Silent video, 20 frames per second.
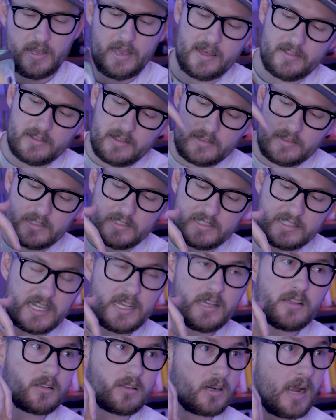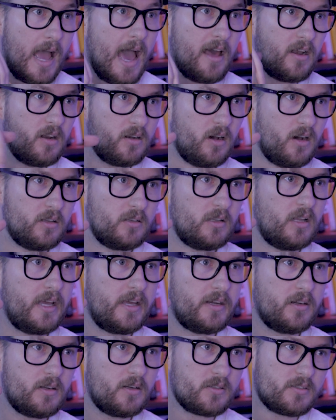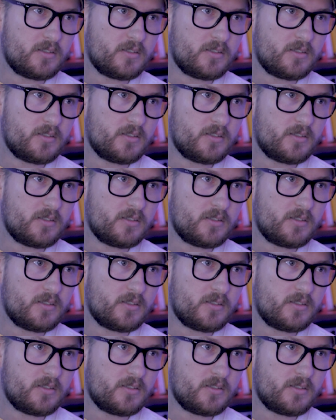And then these teeth are added on later.